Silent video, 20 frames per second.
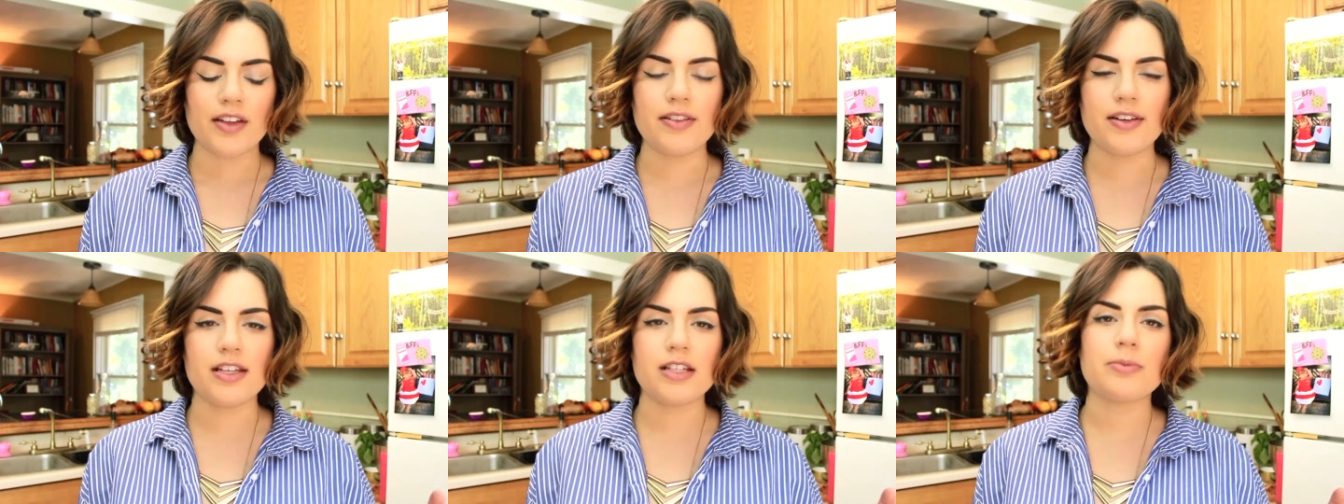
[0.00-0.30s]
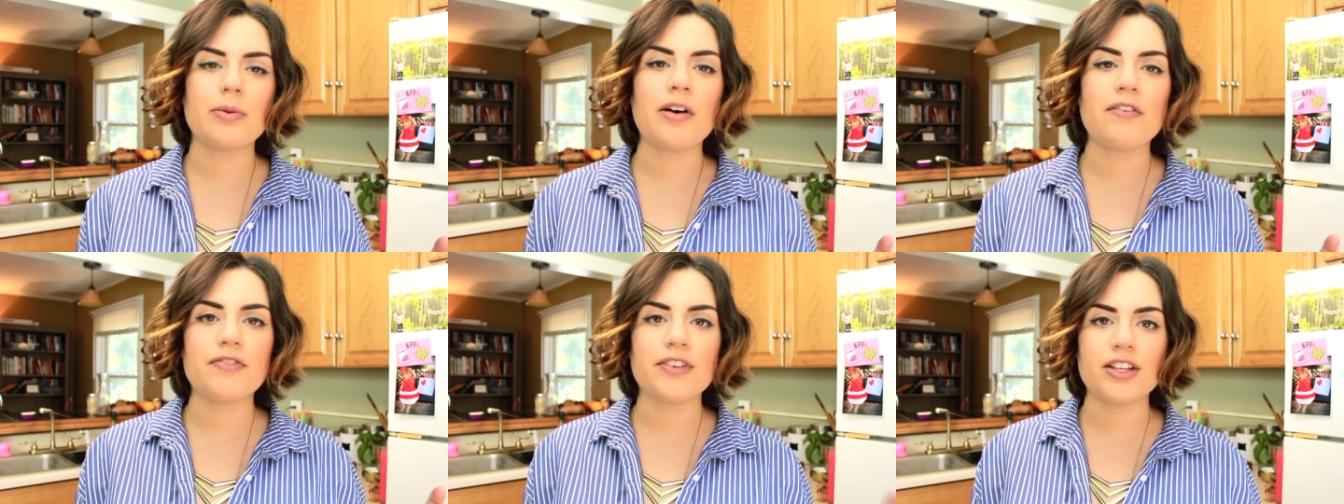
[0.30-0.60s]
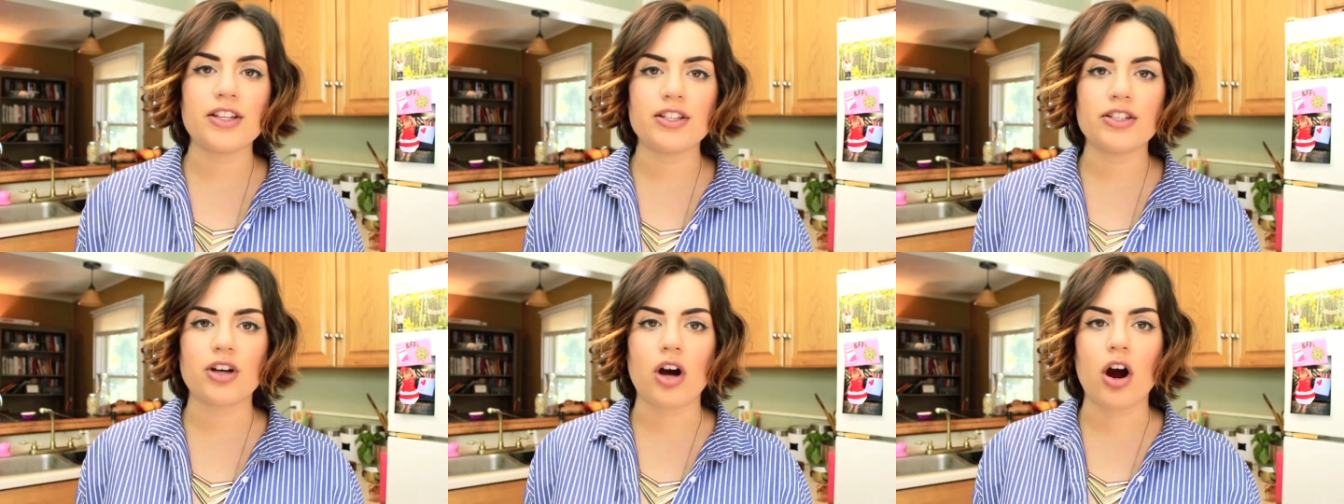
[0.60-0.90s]
These
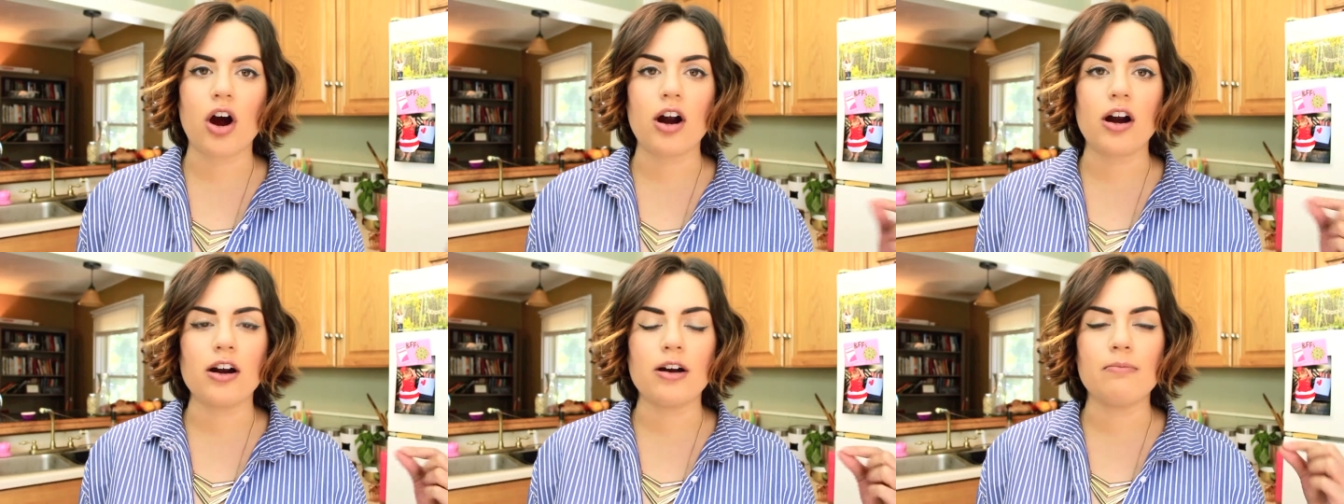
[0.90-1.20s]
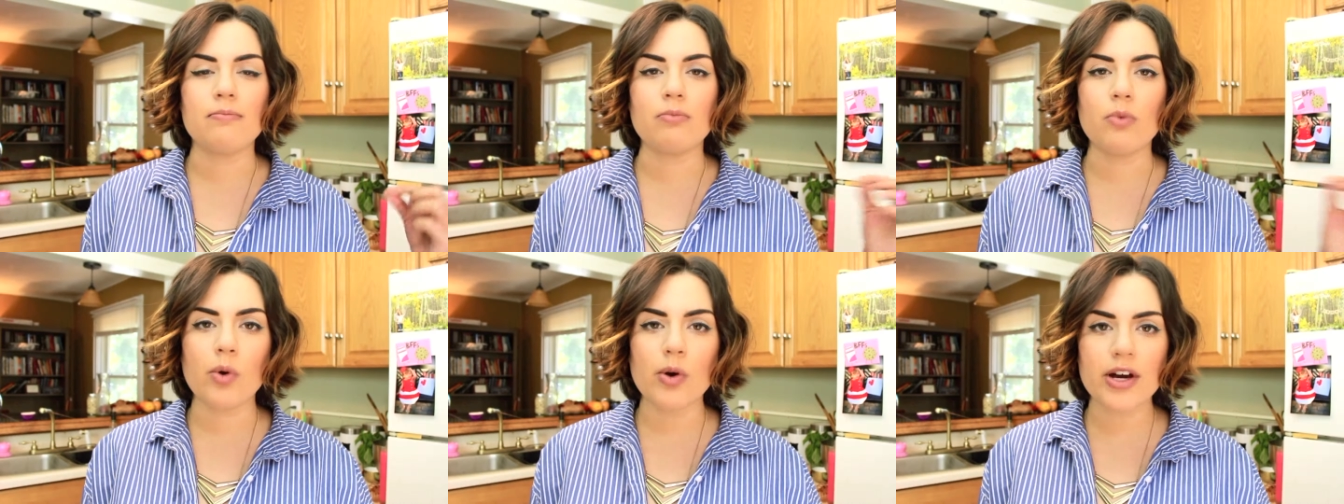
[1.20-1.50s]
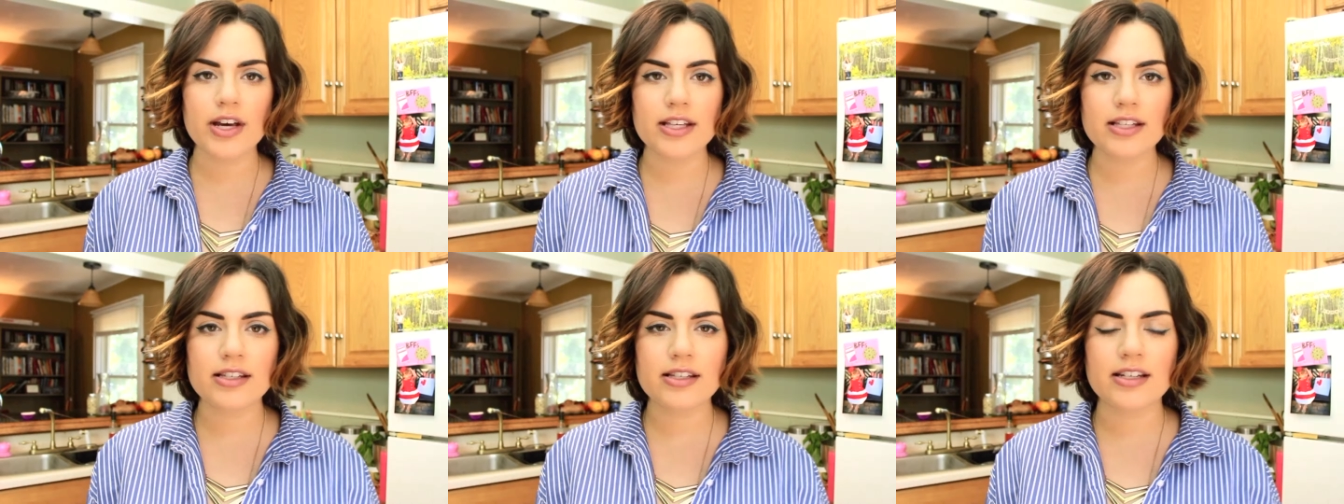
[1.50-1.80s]
muffins are
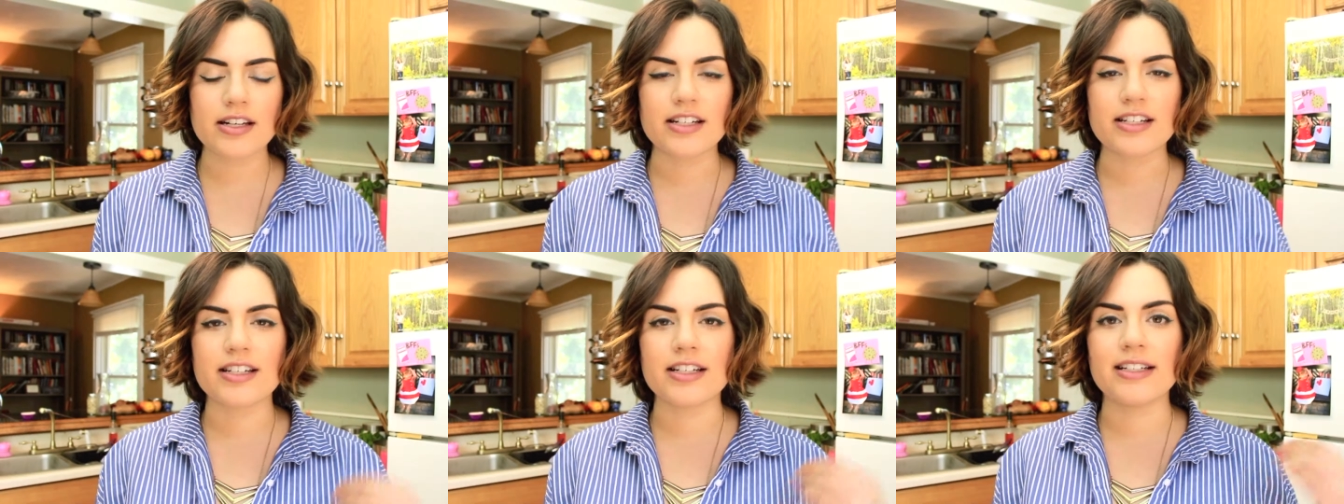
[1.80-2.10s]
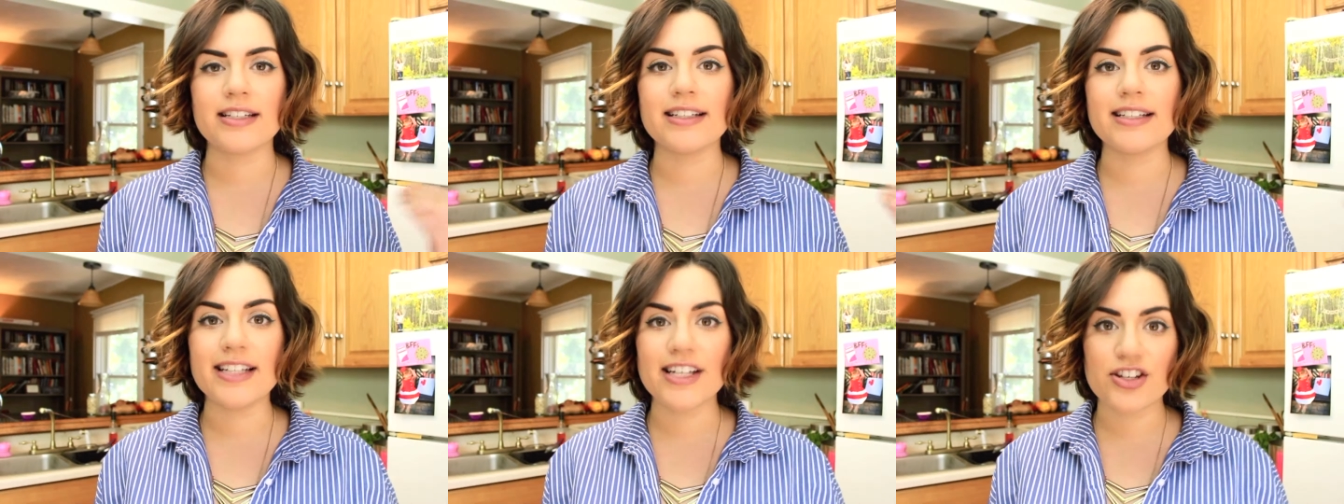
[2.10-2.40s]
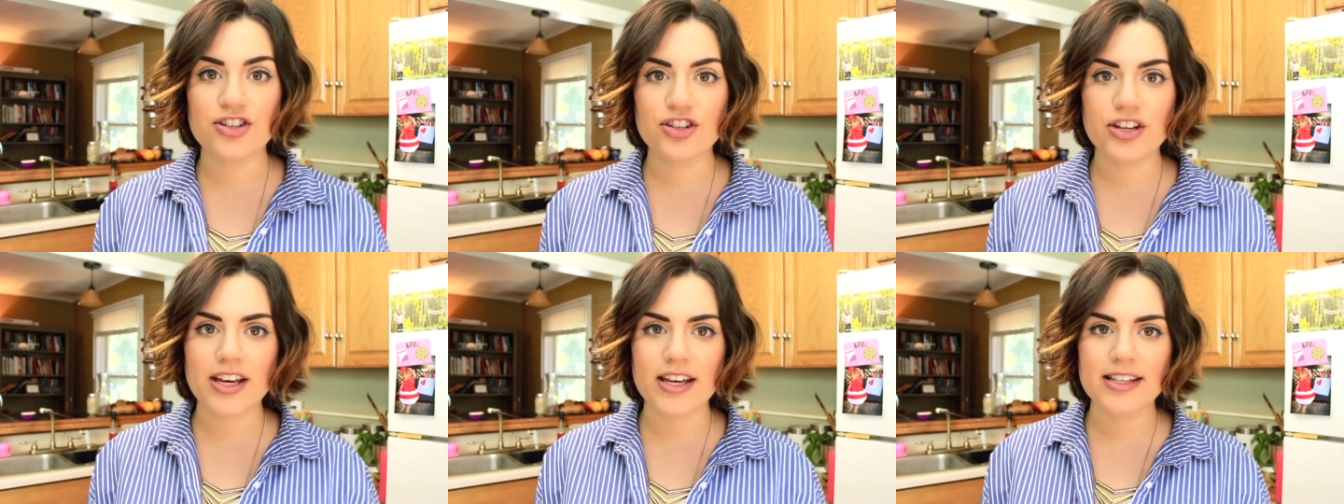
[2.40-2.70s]
moist,
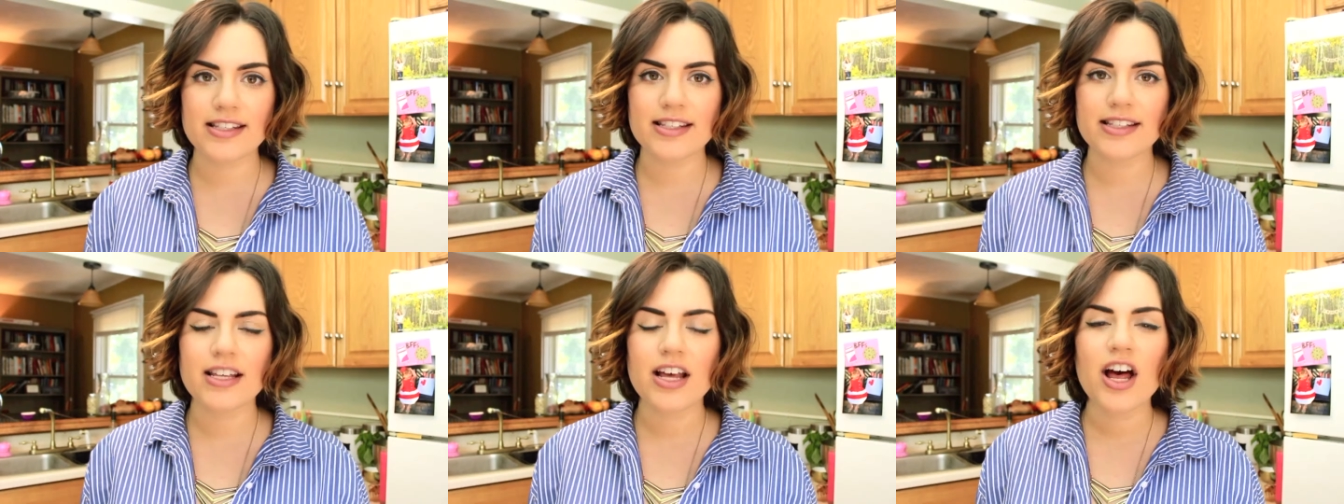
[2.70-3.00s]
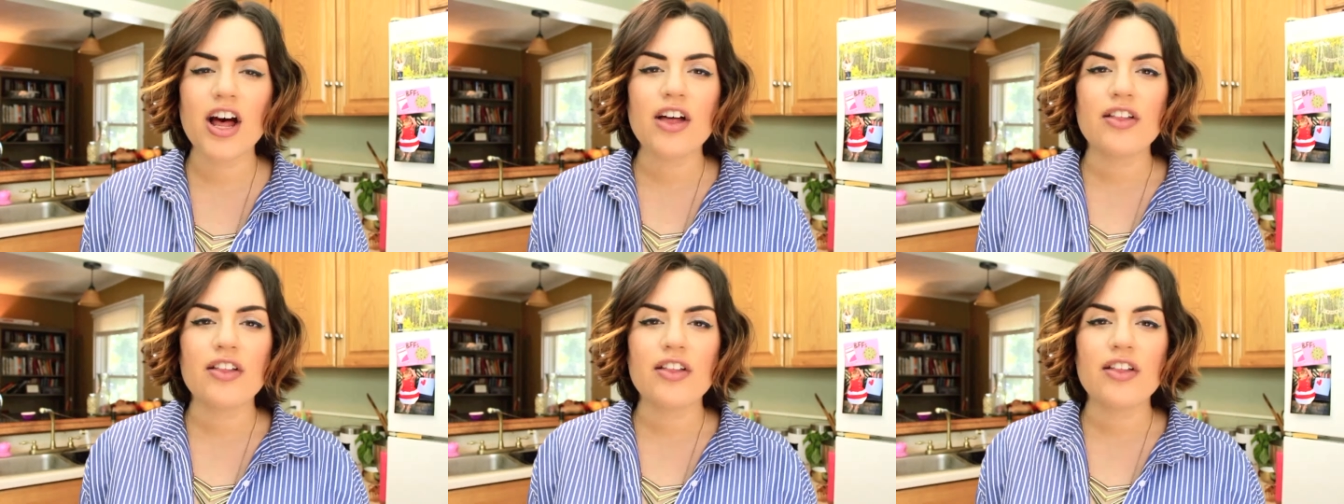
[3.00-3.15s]
delicious,